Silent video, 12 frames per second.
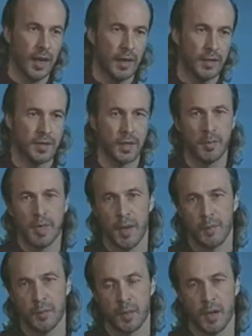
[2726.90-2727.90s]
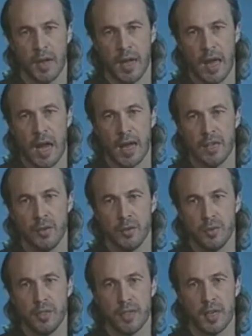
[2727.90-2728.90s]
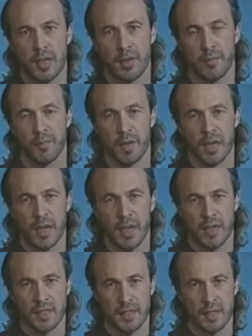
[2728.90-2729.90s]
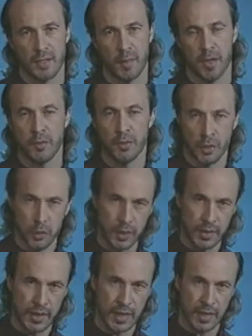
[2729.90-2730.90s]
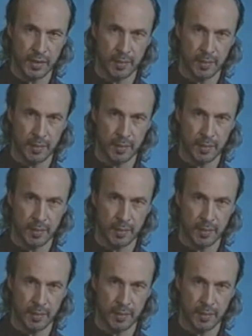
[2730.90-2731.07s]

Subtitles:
Sometimes I use a system, I use 2 guitars.